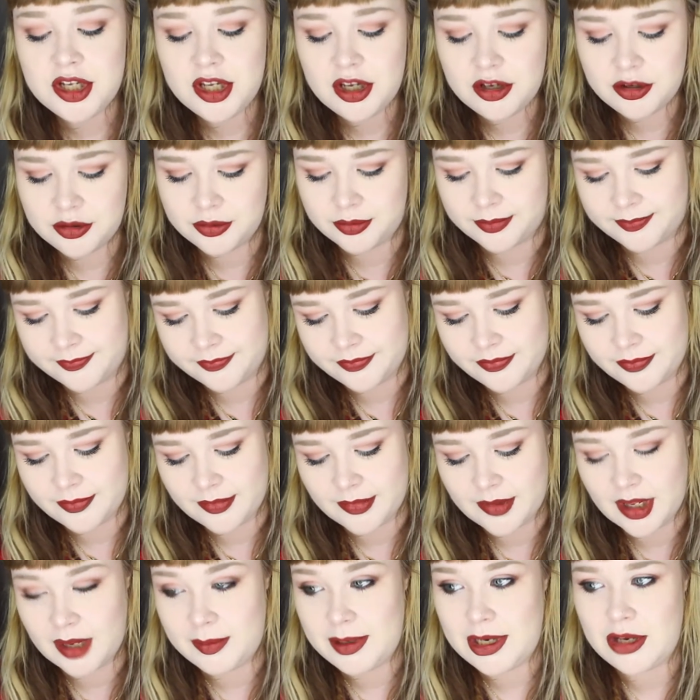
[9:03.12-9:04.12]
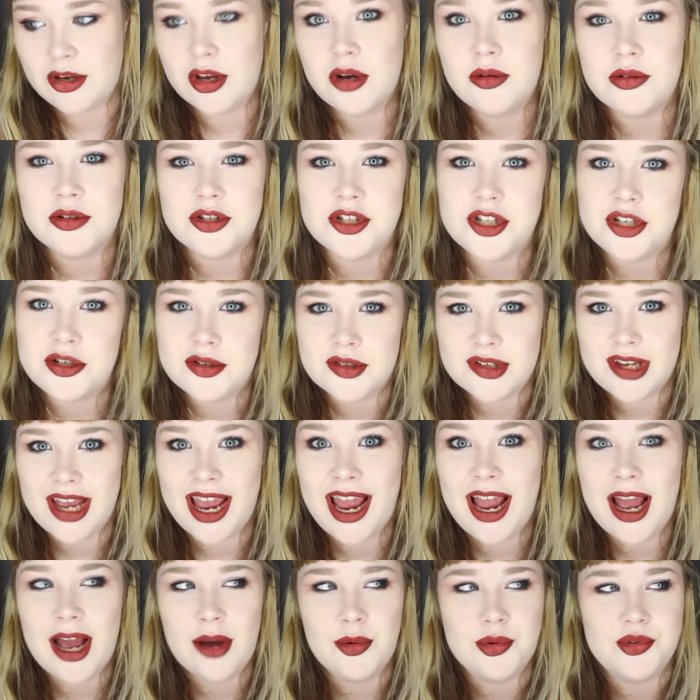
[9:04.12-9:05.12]
you? I mean, no one's used
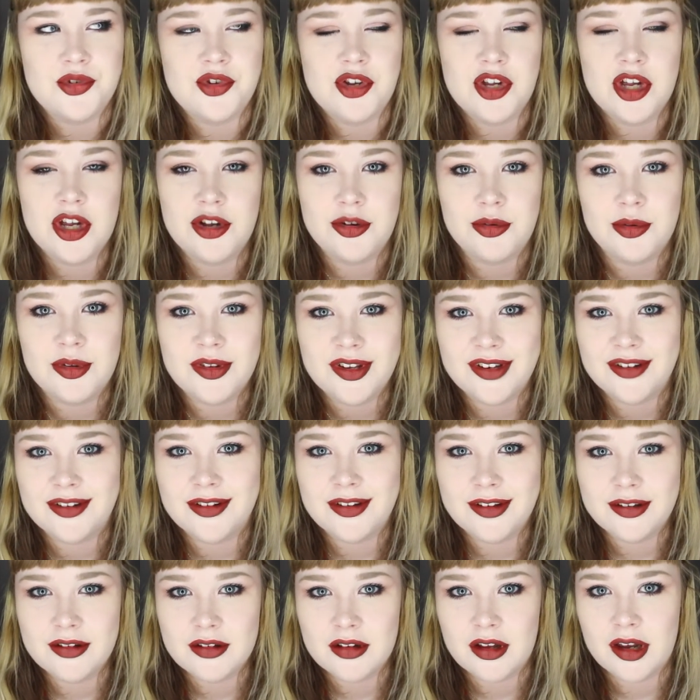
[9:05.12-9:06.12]
how's you since,